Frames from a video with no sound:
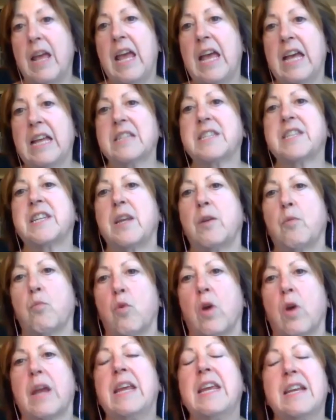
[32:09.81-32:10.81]
and he
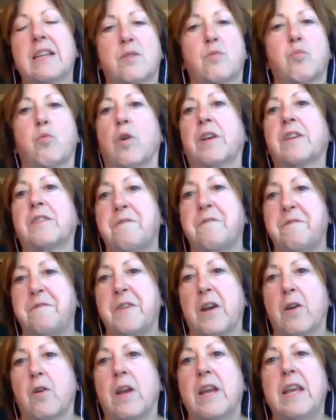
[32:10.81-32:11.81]
has worked
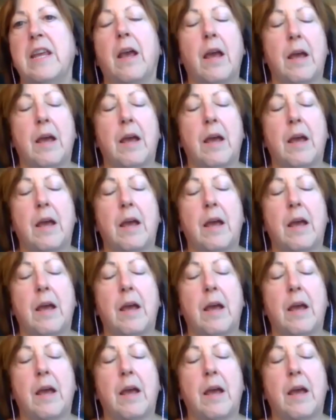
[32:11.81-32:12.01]
very,